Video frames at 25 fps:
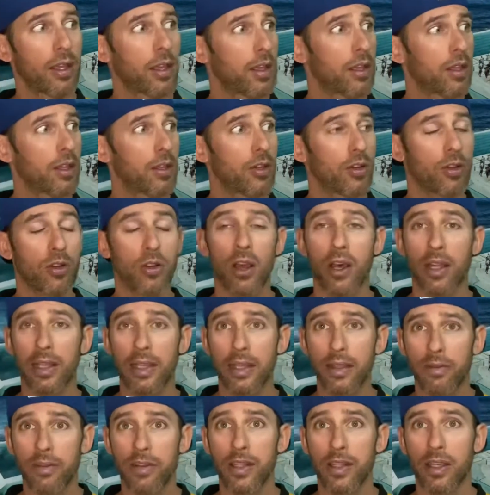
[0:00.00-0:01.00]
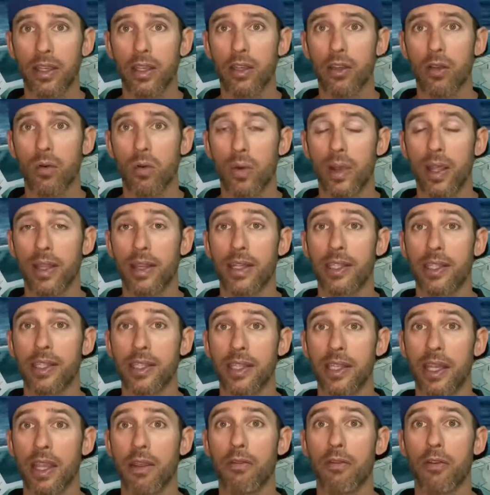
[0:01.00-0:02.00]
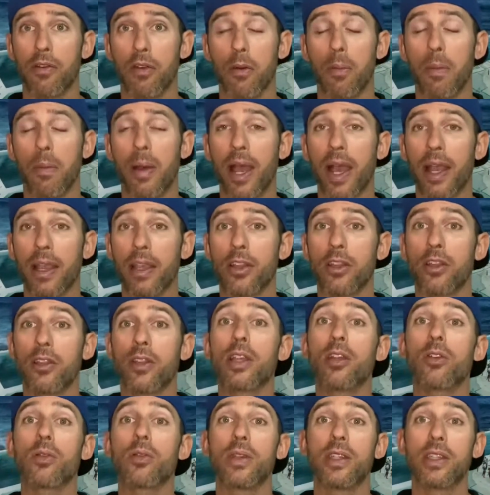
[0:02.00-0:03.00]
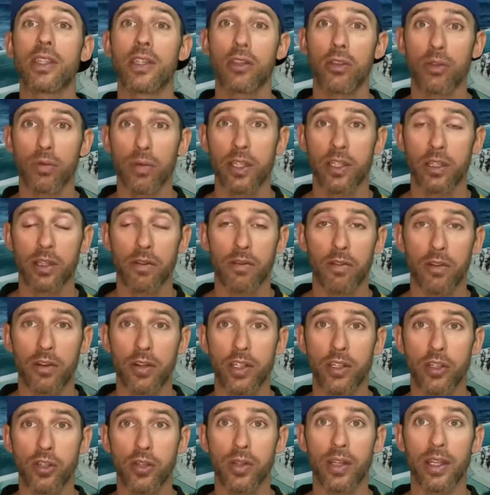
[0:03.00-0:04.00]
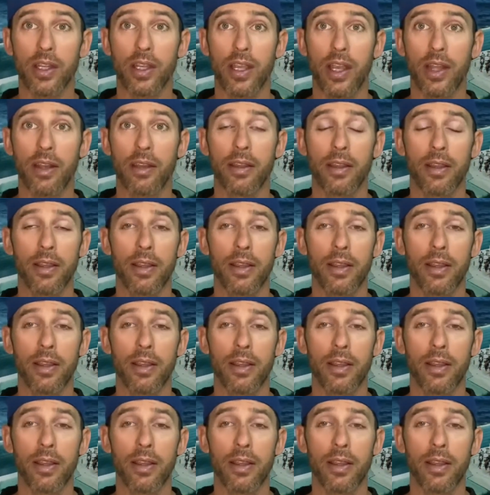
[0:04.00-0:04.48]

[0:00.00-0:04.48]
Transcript: You're not lifting in a way that's safe for your back, and you're increasing the risk of your injury again.